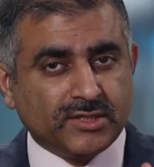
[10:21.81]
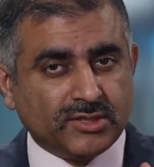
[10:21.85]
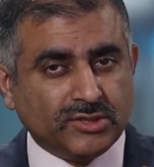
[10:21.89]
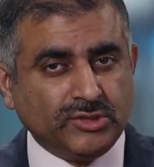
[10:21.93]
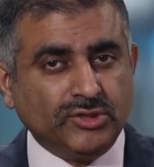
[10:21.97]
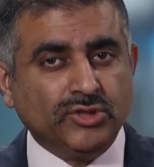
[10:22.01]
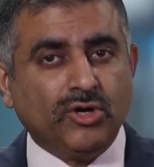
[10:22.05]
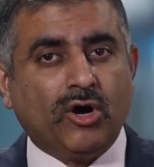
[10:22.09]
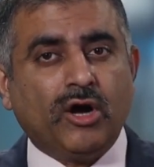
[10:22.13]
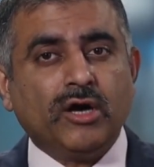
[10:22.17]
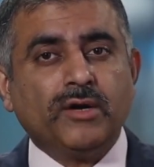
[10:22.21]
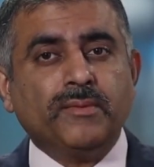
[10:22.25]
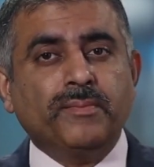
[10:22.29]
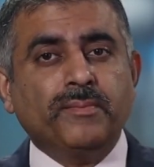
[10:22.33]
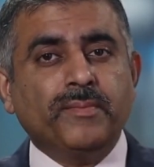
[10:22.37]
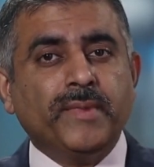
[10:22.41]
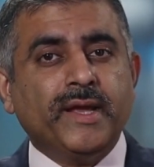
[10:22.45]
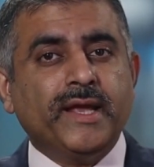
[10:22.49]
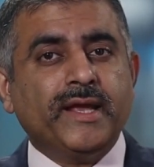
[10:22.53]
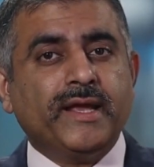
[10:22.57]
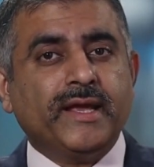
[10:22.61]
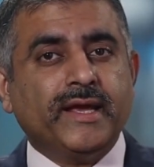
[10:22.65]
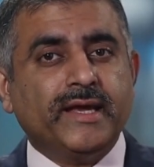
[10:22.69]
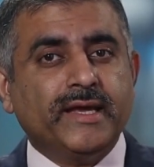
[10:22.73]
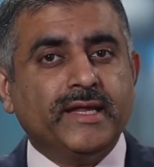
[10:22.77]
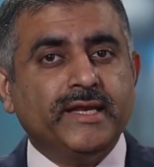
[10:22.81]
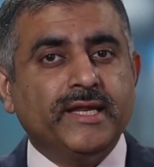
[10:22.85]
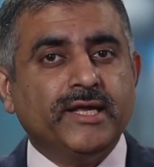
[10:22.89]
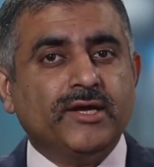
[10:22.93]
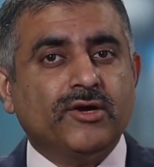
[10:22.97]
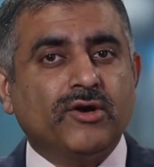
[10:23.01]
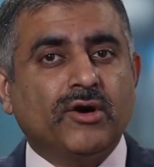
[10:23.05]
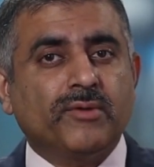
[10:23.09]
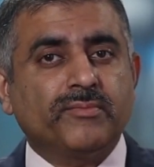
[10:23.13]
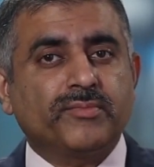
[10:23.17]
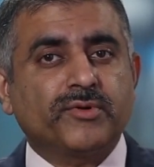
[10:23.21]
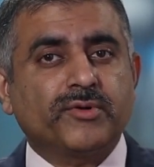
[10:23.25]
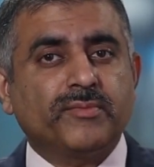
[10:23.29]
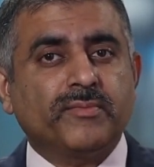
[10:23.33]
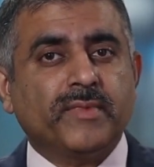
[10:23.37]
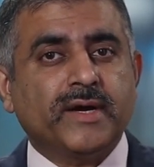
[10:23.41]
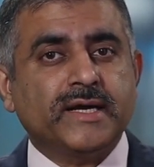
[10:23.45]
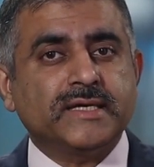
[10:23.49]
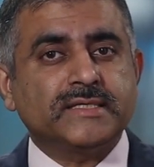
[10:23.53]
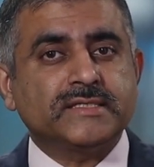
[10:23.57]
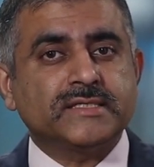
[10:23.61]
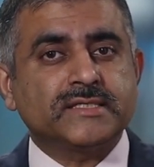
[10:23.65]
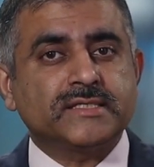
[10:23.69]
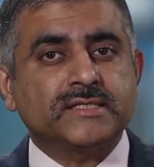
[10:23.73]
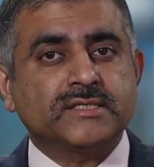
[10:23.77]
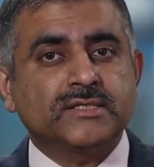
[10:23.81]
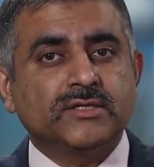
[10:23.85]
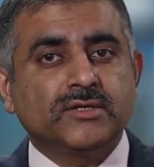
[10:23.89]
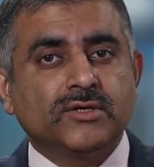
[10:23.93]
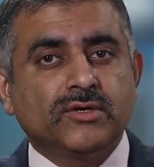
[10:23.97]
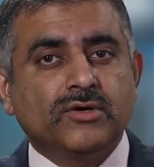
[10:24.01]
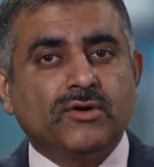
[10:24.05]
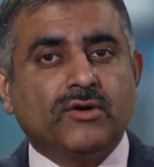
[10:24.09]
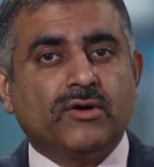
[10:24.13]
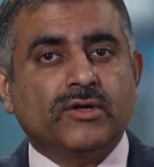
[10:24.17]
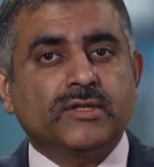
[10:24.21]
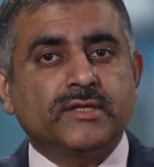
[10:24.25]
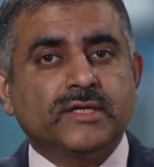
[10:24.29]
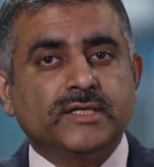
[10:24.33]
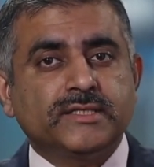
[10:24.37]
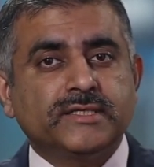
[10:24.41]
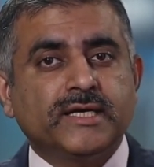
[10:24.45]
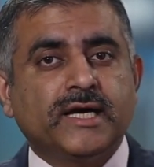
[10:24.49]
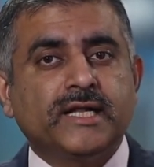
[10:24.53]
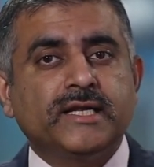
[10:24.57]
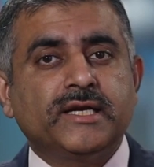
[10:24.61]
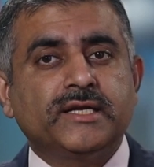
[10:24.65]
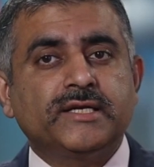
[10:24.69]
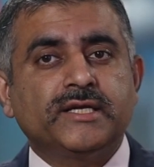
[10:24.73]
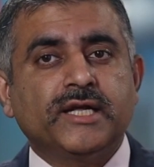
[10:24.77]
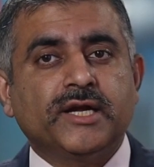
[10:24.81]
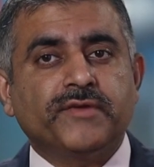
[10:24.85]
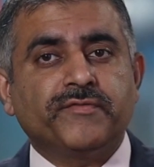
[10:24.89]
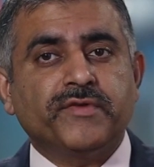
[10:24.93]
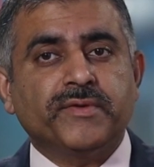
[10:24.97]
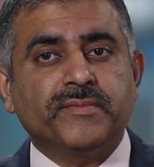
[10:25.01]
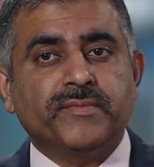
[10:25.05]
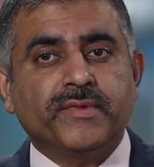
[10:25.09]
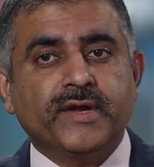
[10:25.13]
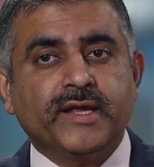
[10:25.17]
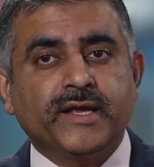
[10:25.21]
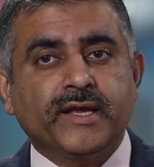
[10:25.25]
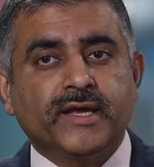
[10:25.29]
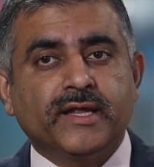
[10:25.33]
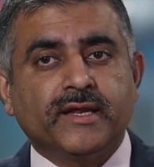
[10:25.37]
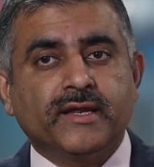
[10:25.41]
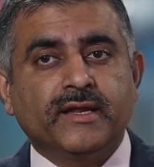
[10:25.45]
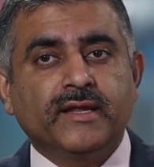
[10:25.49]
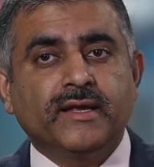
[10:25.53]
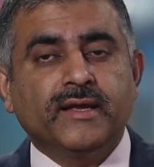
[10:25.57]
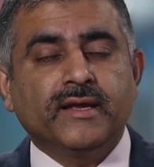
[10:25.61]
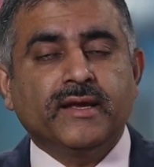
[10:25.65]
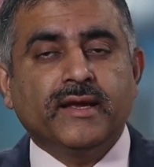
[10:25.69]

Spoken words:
not make any compromises on the talent that we bring in.